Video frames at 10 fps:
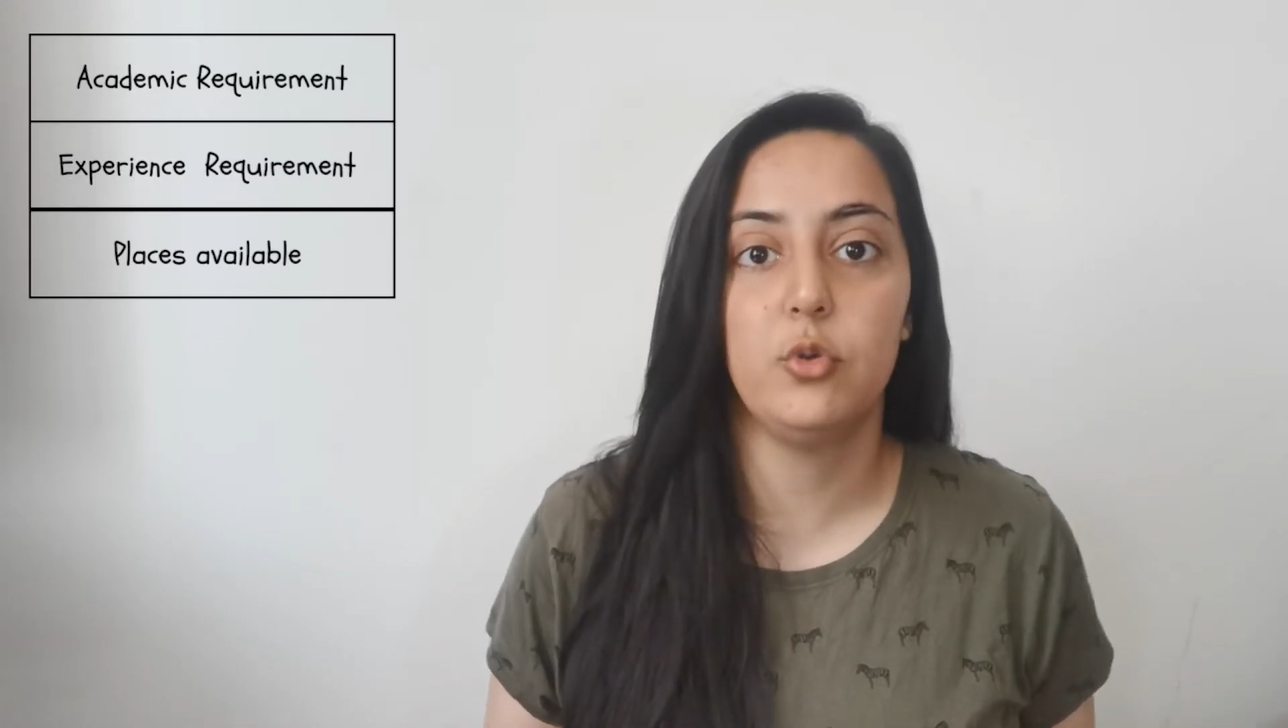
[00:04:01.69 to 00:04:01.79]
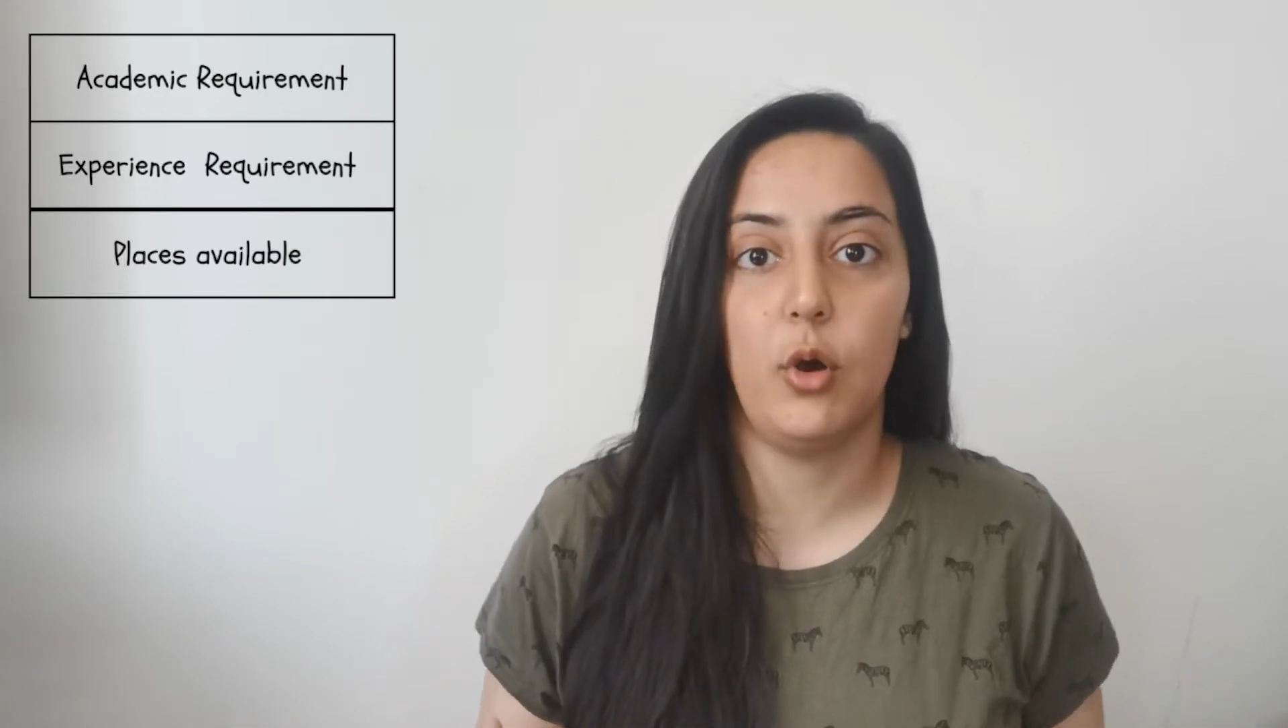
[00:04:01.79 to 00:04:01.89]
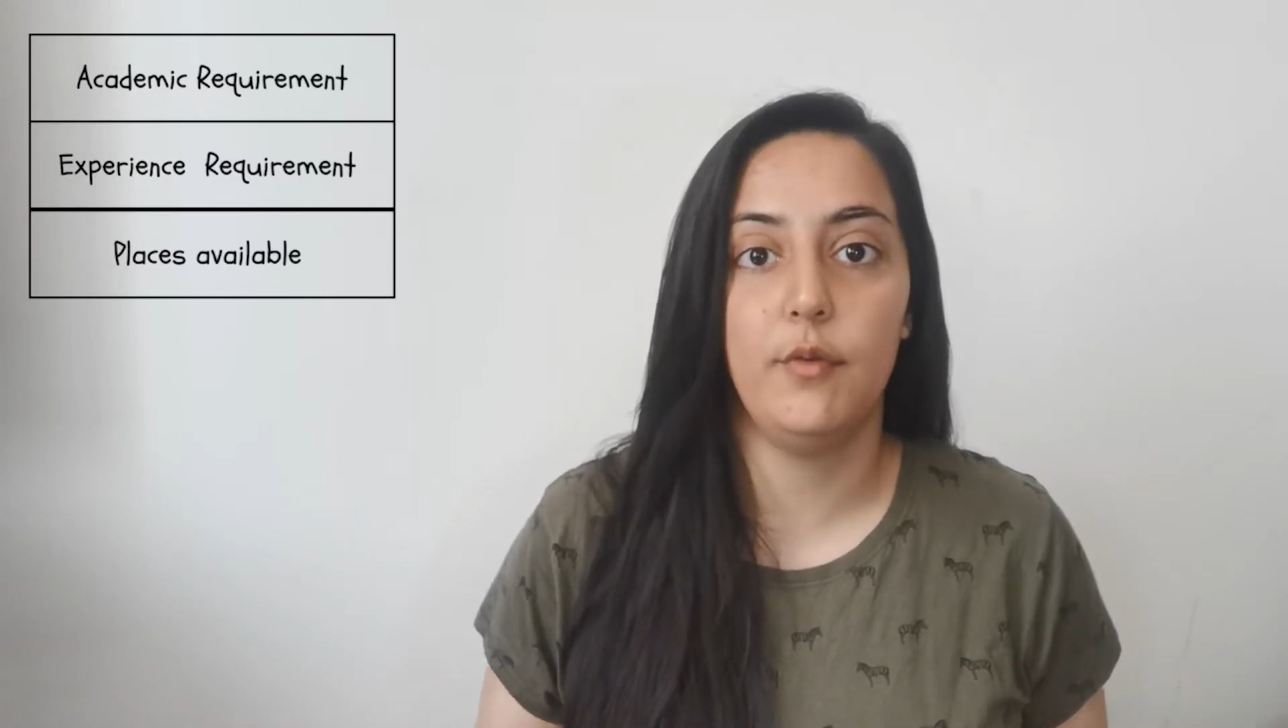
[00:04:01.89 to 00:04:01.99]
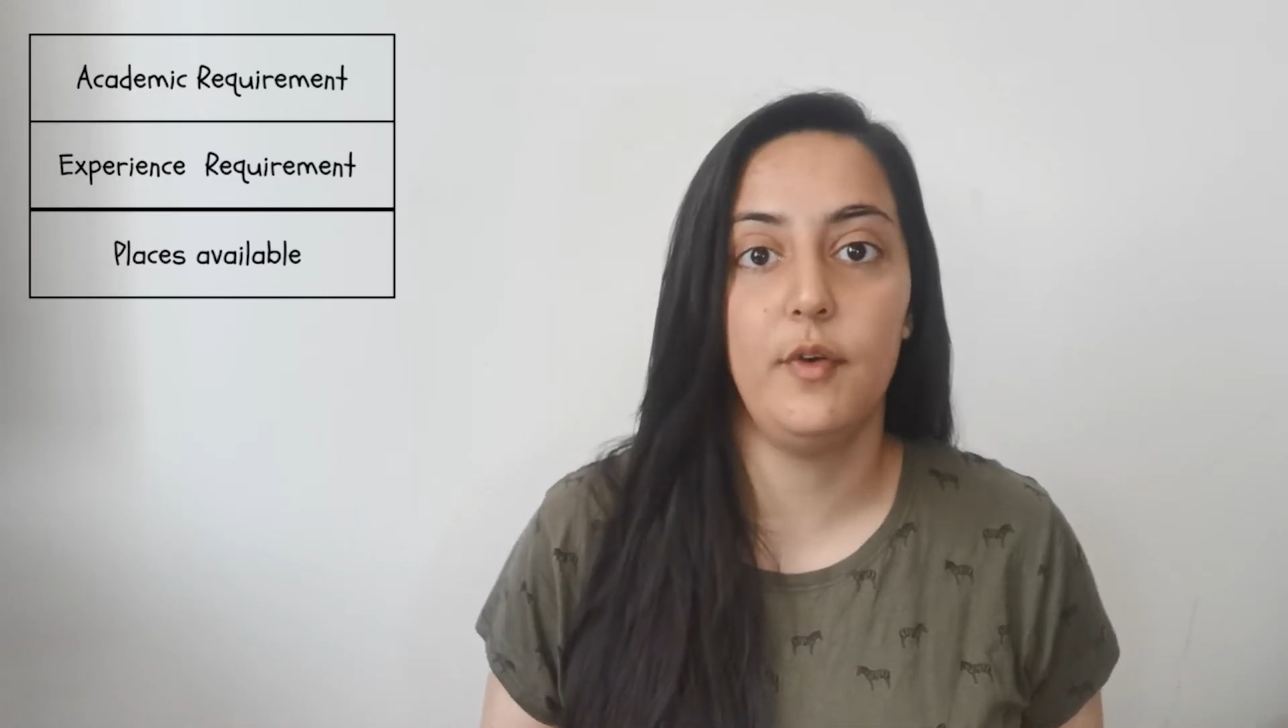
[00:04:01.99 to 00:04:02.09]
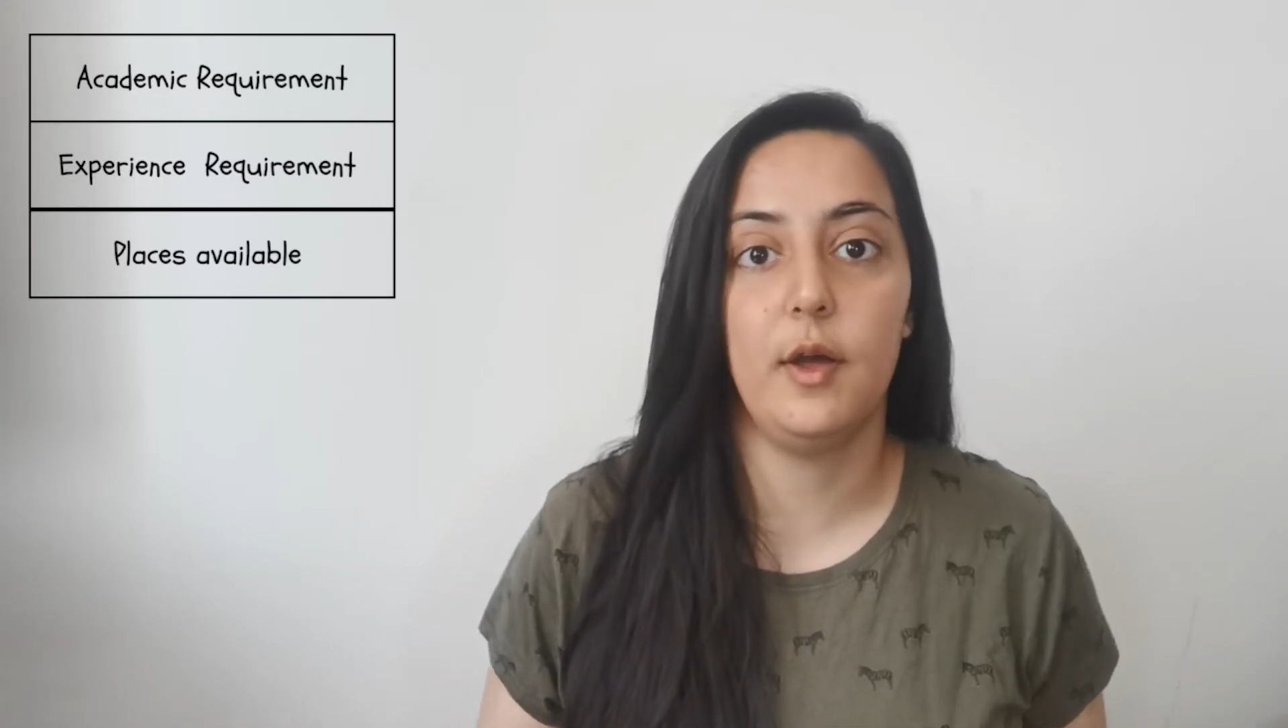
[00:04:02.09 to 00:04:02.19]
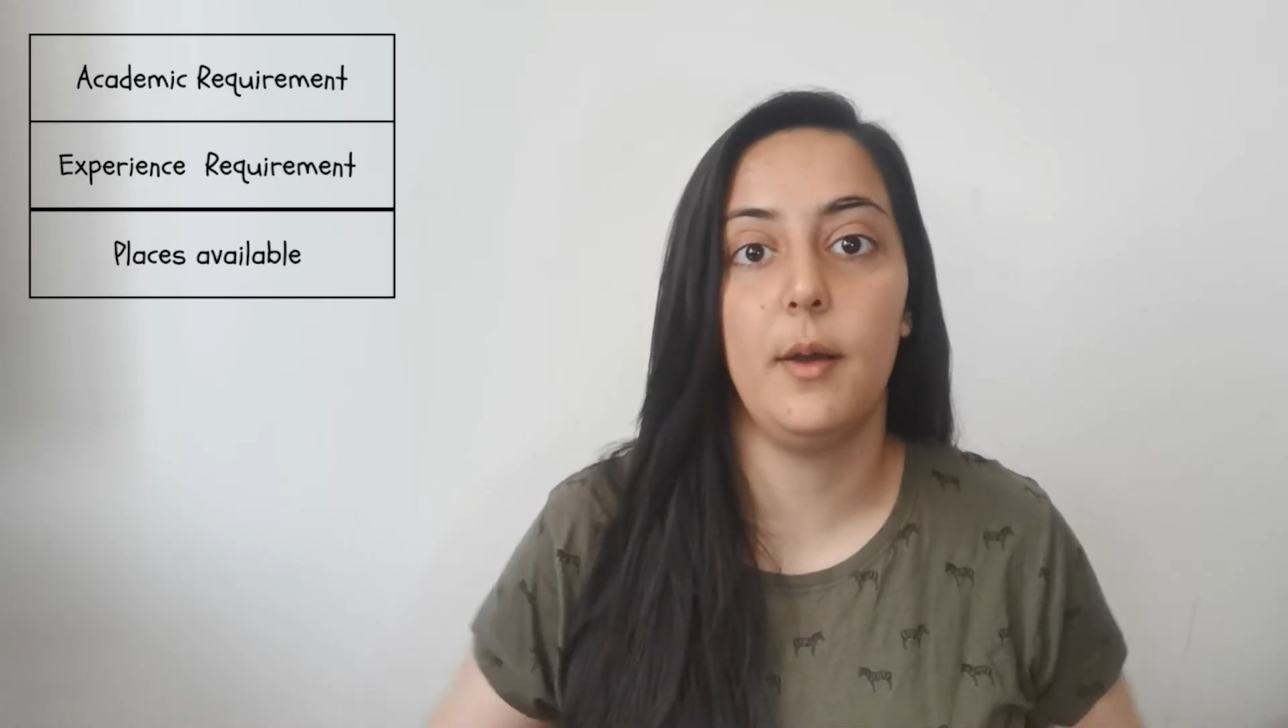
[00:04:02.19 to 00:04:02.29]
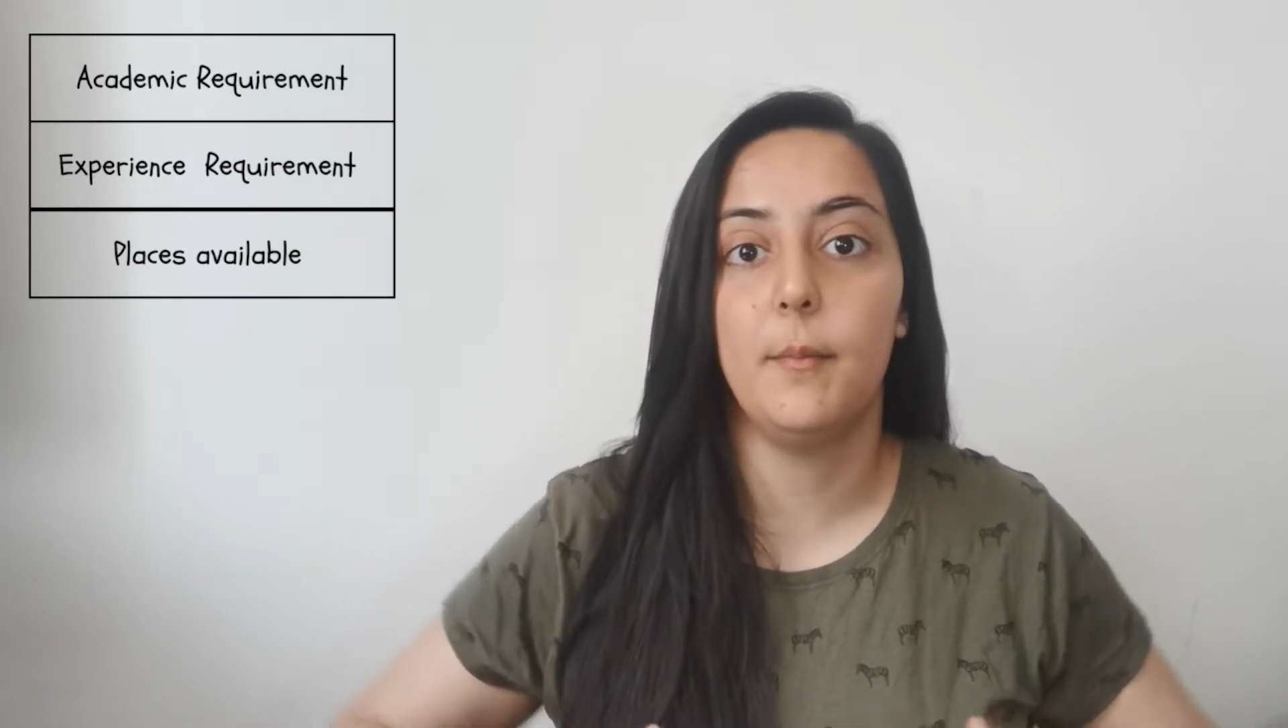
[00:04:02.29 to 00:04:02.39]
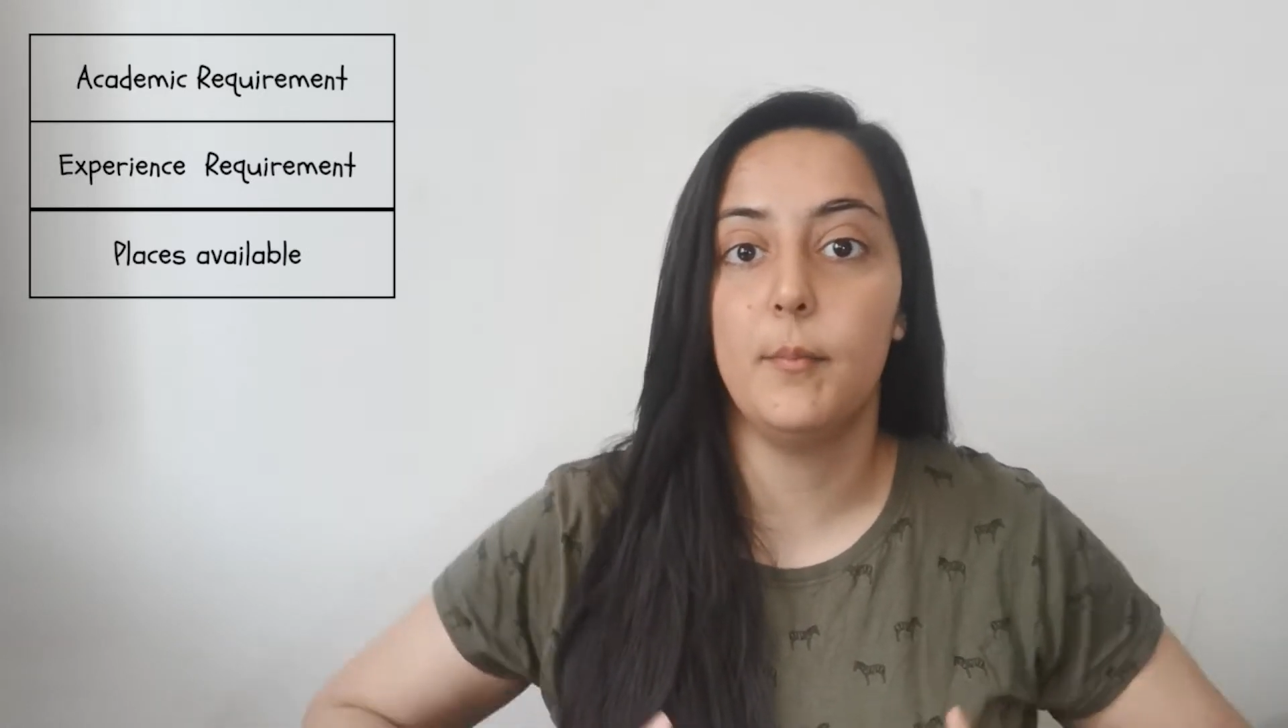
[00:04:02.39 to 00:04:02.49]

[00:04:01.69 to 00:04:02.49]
to offer